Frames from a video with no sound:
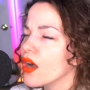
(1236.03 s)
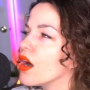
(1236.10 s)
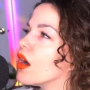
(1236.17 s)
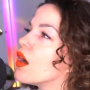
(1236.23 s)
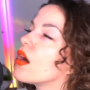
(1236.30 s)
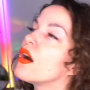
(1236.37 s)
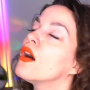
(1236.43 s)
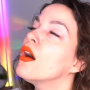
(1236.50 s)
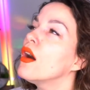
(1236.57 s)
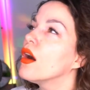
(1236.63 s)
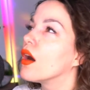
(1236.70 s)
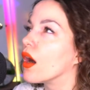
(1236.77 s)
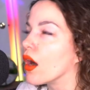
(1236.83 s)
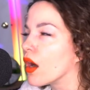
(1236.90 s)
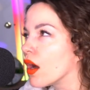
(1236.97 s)

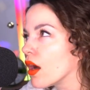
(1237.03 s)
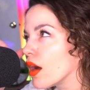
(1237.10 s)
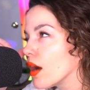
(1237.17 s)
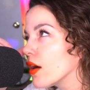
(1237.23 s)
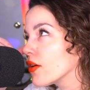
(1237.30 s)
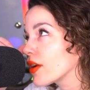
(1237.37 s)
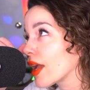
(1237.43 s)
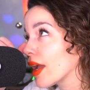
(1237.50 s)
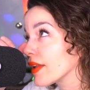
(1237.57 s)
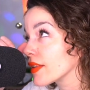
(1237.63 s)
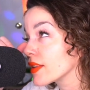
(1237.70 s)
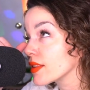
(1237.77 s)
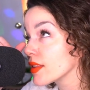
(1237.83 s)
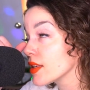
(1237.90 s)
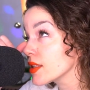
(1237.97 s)
okay,
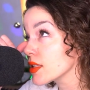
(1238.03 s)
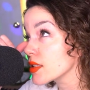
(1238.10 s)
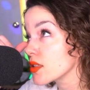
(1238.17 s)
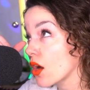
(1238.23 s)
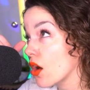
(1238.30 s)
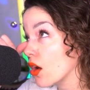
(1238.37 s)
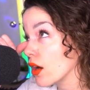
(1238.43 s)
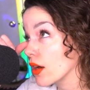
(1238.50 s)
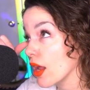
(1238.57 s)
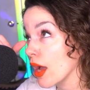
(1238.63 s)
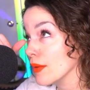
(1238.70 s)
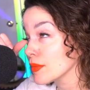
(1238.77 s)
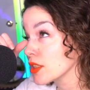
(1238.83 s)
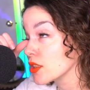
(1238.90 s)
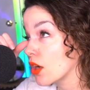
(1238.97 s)
this is hard.
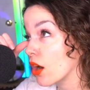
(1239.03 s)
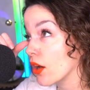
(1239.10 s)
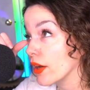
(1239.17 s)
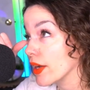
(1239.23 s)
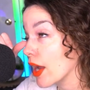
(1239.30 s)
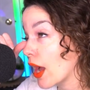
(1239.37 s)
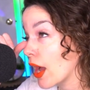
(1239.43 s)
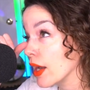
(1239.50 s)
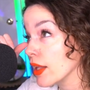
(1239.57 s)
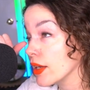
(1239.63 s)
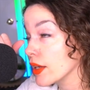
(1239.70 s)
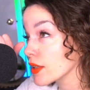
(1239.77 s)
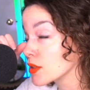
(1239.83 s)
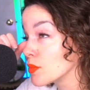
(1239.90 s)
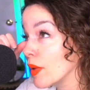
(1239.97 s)
I'm sorry. I
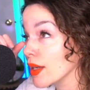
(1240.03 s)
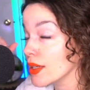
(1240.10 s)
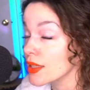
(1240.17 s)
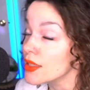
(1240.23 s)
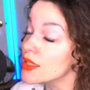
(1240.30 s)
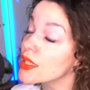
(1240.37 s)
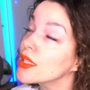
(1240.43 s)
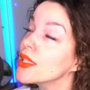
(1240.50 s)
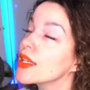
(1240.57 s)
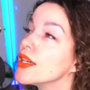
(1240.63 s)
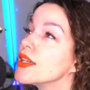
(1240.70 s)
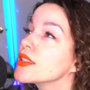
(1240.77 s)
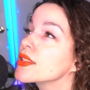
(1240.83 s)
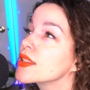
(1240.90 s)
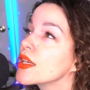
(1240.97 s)
didn't expect to see
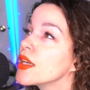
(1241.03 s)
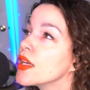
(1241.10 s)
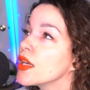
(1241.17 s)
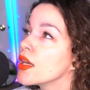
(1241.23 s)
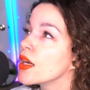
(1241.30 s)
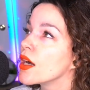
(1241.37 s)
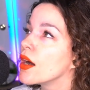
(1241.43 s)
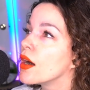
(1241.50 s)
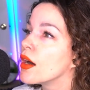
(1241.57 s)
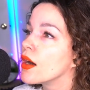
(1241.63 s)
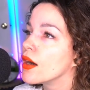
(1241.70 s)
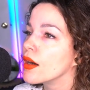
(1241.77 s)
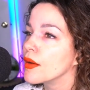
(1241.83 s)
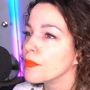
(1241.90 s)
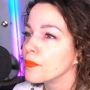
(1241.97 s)
this.
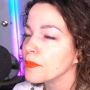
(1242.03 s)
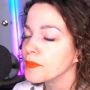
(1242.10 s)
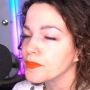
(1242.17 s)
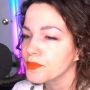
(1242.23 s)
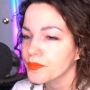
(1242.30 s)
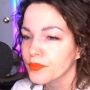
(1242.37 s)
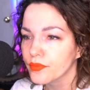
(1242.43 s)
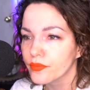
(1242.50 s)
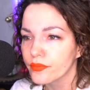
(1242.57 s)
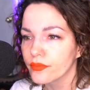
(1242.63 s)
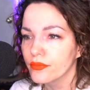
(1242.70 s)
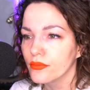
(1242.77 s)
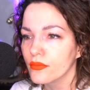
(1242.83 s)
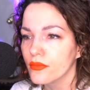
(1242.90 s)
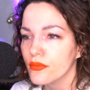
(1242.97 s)
I'm
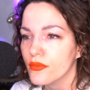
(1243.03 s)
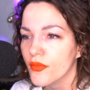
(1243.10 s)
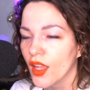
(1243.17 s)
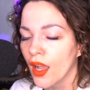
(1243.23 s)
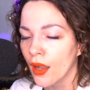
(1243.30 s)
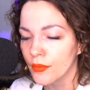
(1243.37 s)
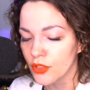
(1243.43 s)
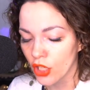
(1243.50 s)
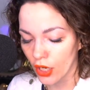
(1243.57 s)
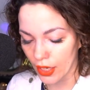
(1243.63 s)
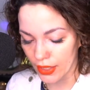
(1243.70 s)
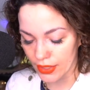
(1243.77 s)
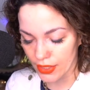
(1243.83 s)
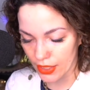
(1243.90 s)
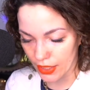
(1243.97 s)

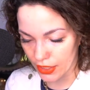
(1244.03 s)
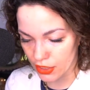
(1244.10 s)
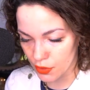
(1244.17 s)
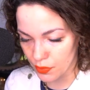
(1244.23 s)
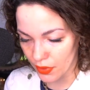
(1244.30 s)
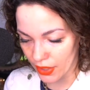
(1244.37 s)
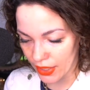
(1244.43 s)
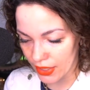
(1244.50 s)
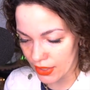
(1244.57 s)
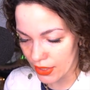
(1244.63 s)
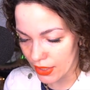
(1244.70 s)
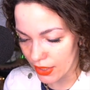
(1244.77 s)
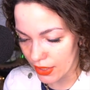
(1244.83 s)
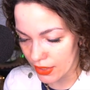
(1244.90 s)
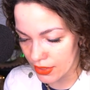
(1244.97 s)
trying to explain
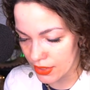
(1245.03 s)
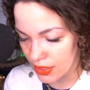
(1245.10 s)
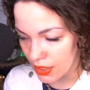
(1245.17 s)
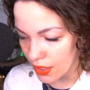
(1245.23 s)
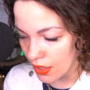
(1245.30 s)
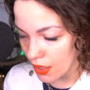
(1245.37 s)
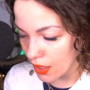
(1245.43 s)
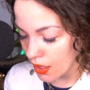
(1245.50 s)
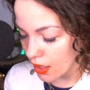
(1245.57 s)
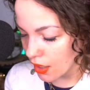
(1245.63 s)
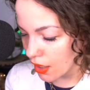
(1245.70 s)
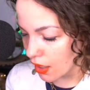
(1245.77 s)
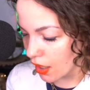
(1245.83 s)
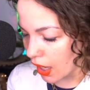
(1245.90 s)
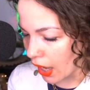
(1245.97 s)
this.
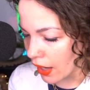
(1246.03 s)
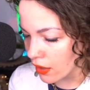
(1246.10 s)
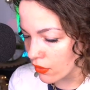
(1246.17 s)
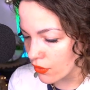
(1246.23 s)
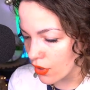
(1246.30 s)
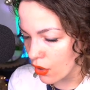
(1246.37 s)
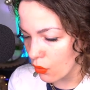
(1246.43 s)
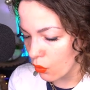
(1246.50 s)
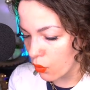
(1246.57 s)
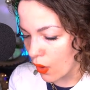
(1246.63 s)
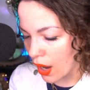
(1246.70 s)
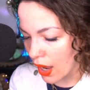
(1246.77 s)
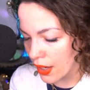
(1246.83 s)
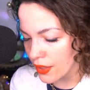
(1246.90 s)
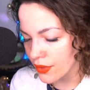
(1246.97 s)
I don't know
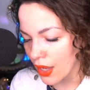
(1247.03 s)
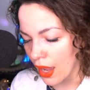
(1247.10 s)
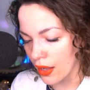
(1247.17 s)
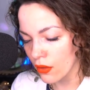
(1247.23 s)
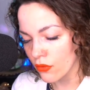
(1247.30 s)
why. I